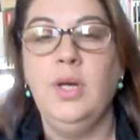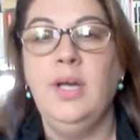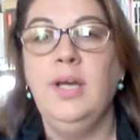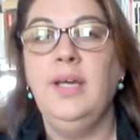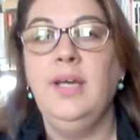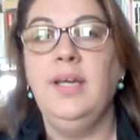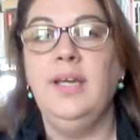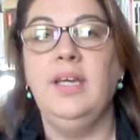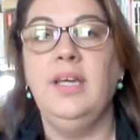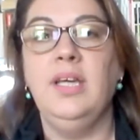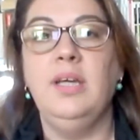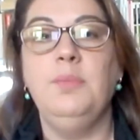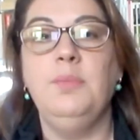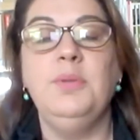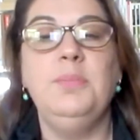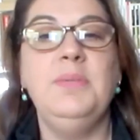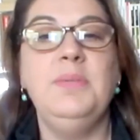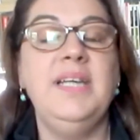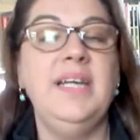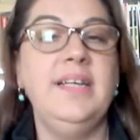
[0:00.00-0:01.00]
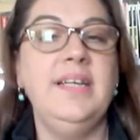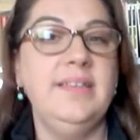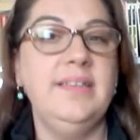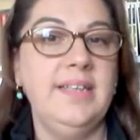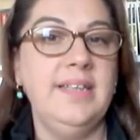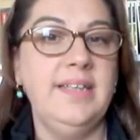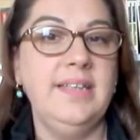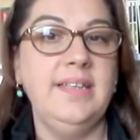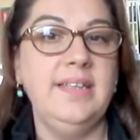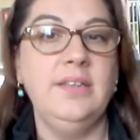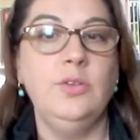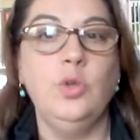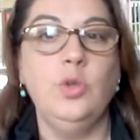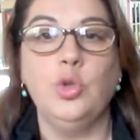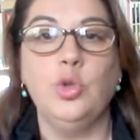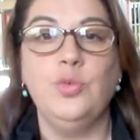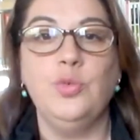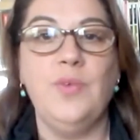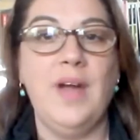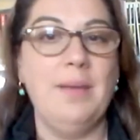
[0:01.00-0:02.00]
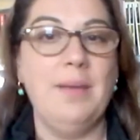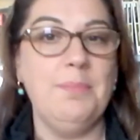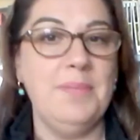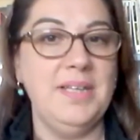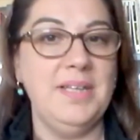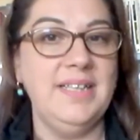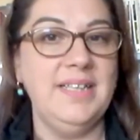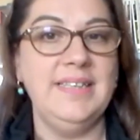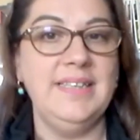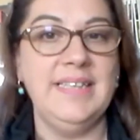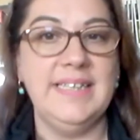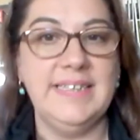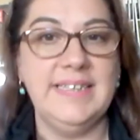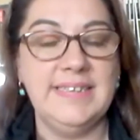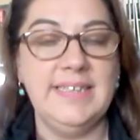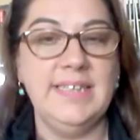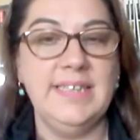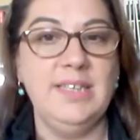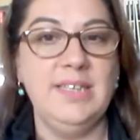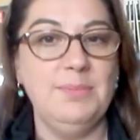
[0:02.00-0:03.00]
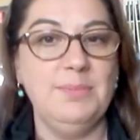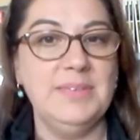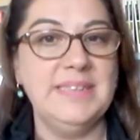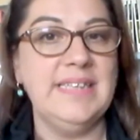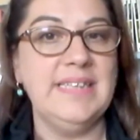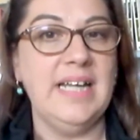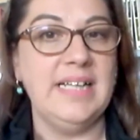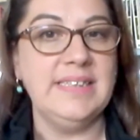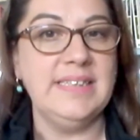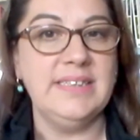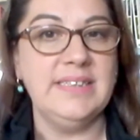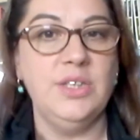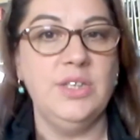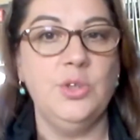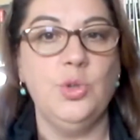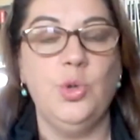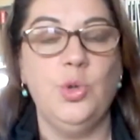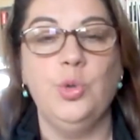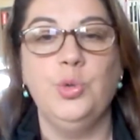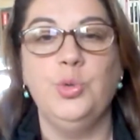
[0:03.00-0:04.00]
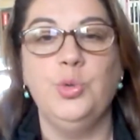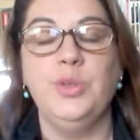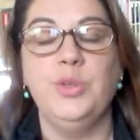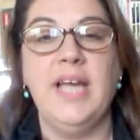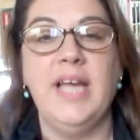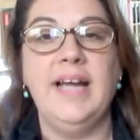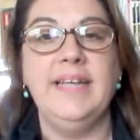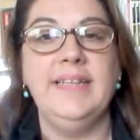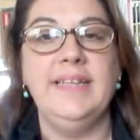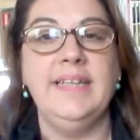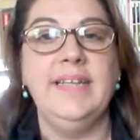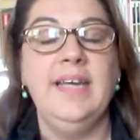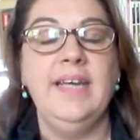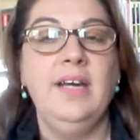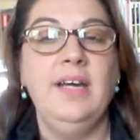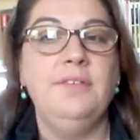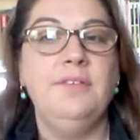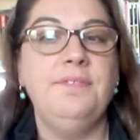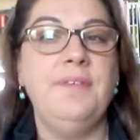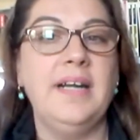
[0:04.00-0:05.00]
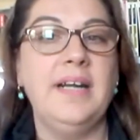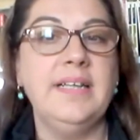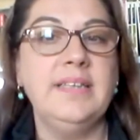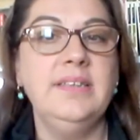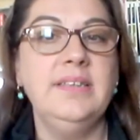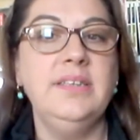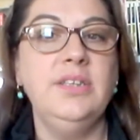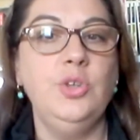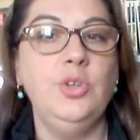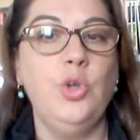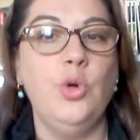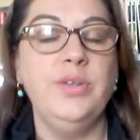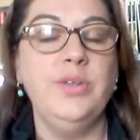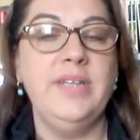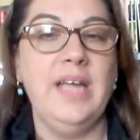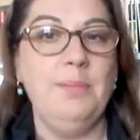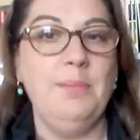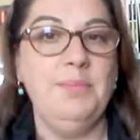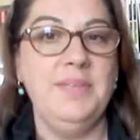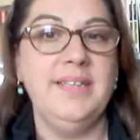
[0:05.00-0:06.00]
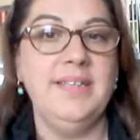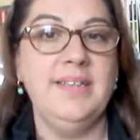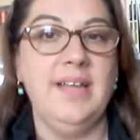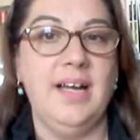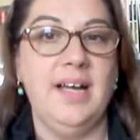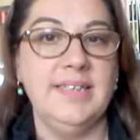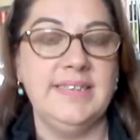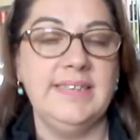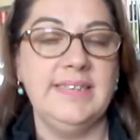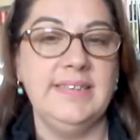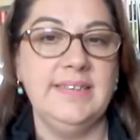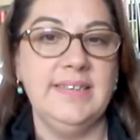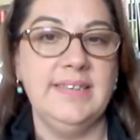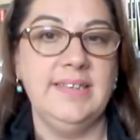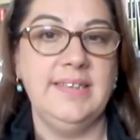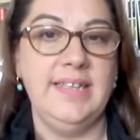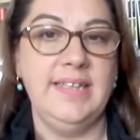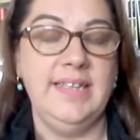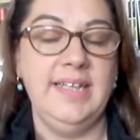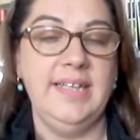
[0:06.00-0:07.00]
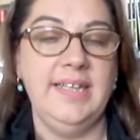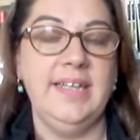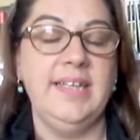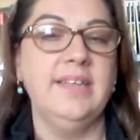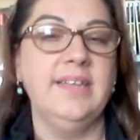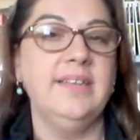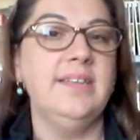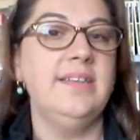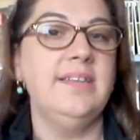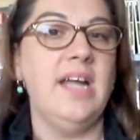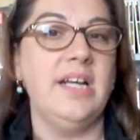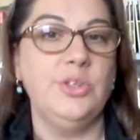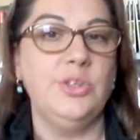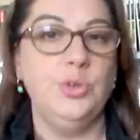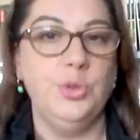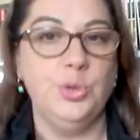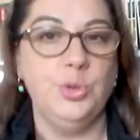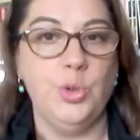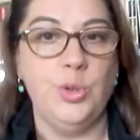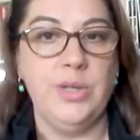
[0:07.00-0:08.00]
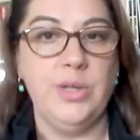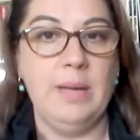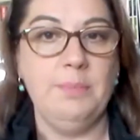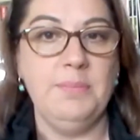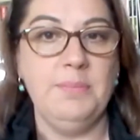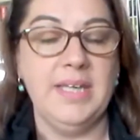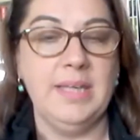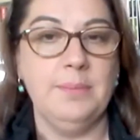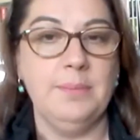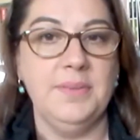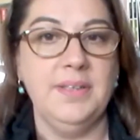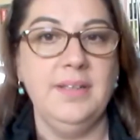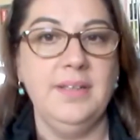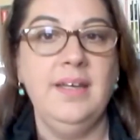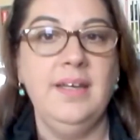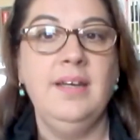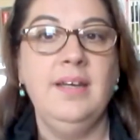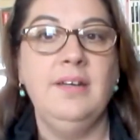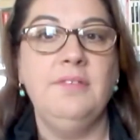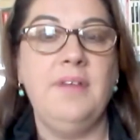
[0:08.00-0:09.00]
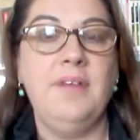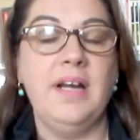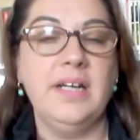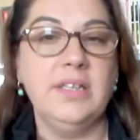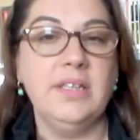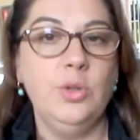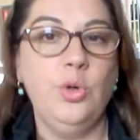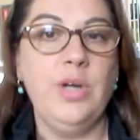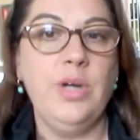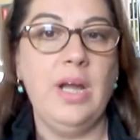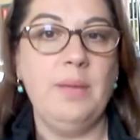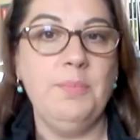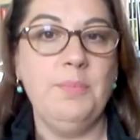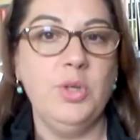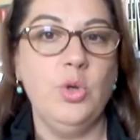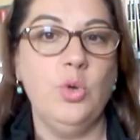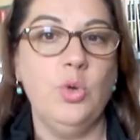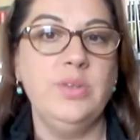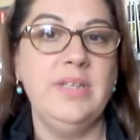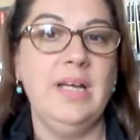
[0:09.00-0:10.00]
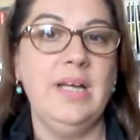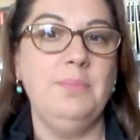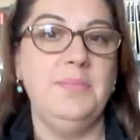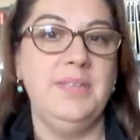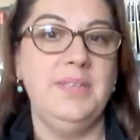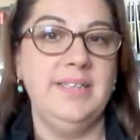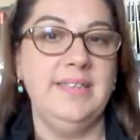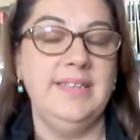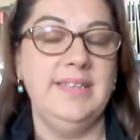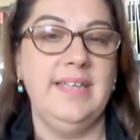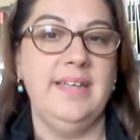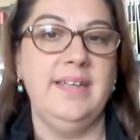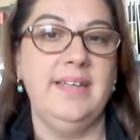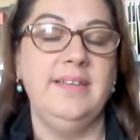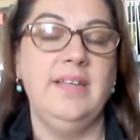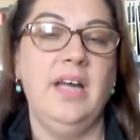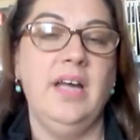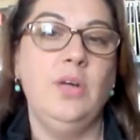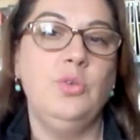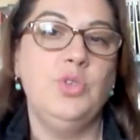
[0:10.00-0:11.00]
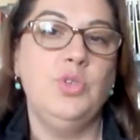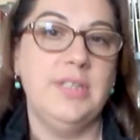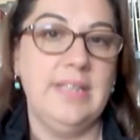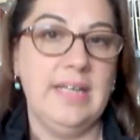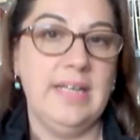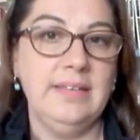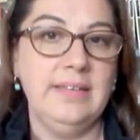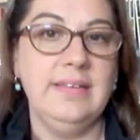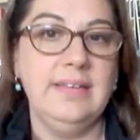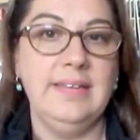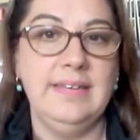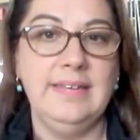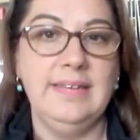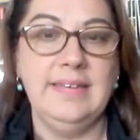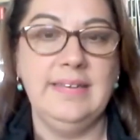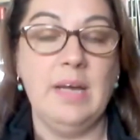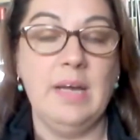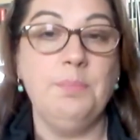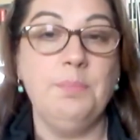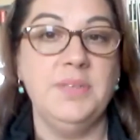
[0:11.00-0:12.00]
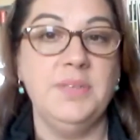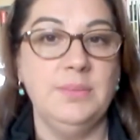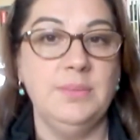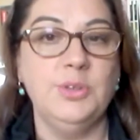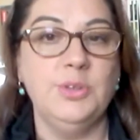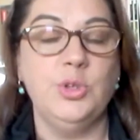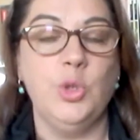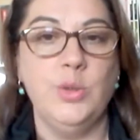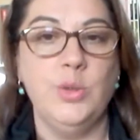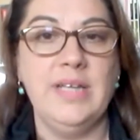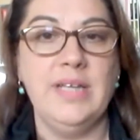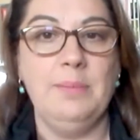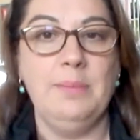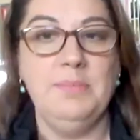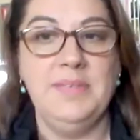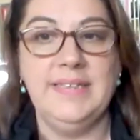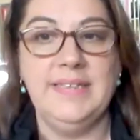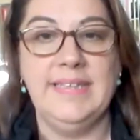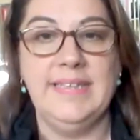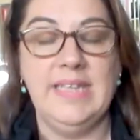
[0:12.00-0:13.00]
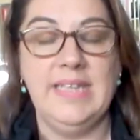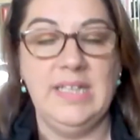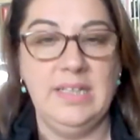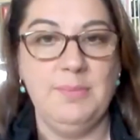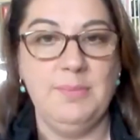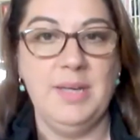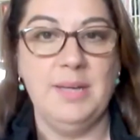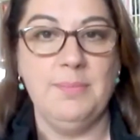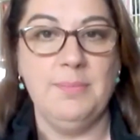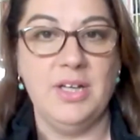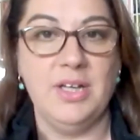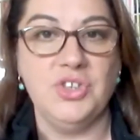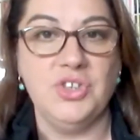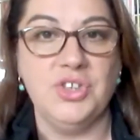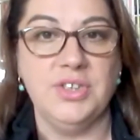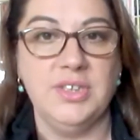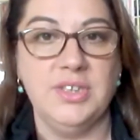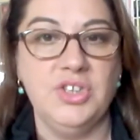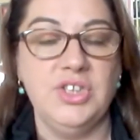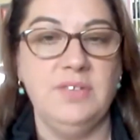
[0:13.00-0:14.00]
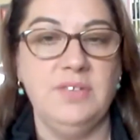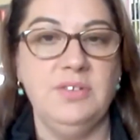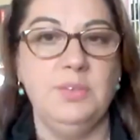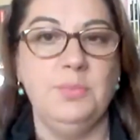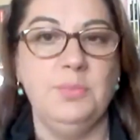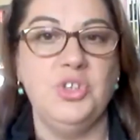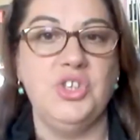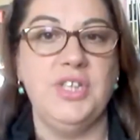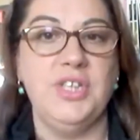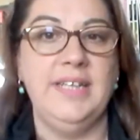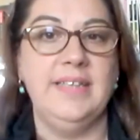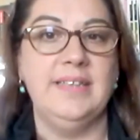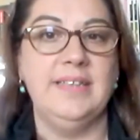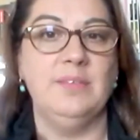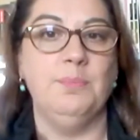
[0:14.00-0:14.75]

That's what my experience is. And we wanted, not only me, but we wanted required students to peer review and also criticize their own work.